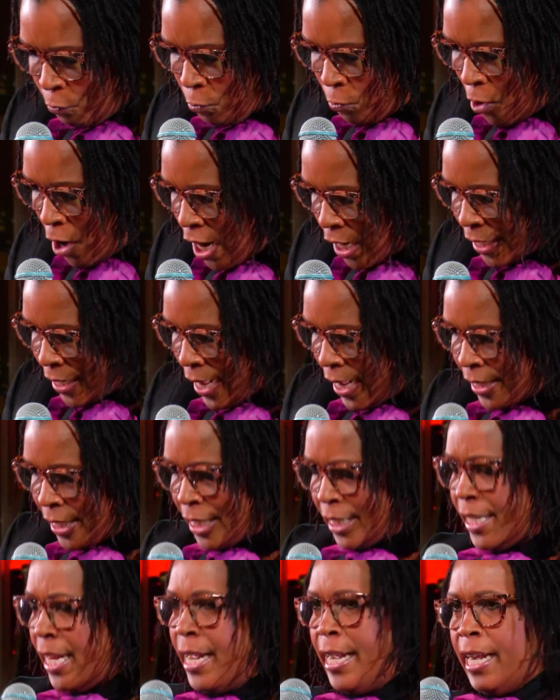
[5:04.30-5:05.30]
rock, I
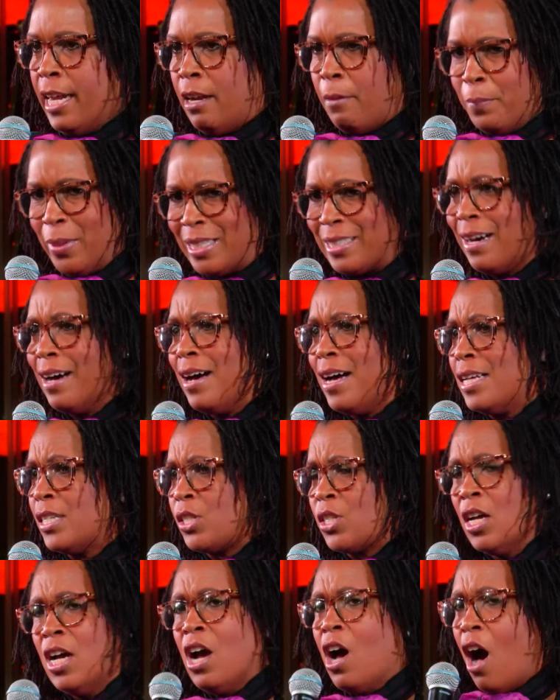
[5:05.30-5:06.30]
stand,
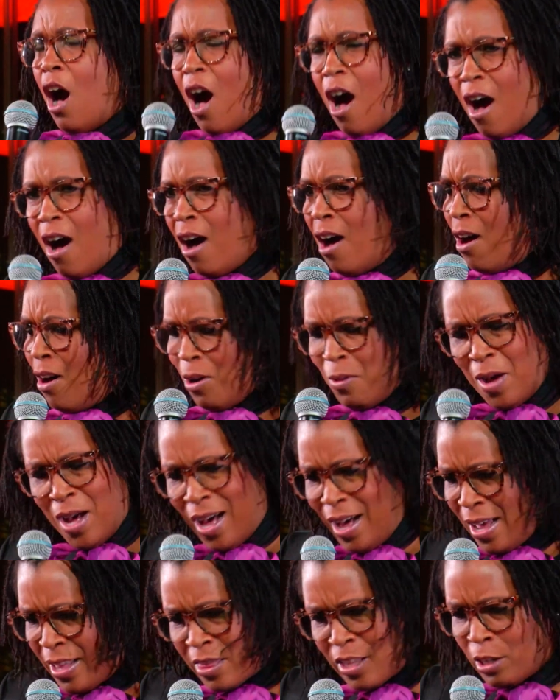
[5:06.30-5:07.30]
because all
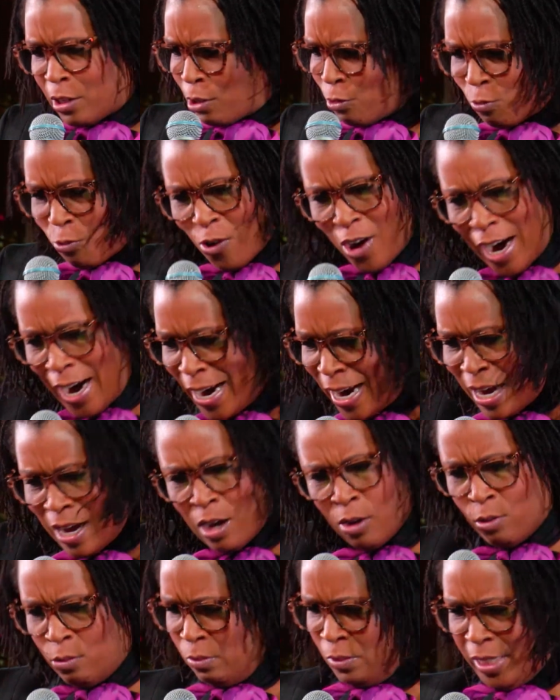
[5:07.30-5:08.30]
other
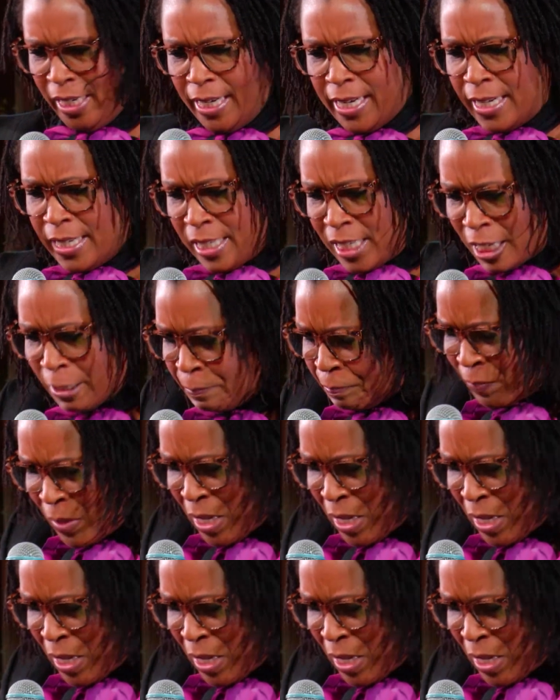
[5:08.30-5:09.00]
ground is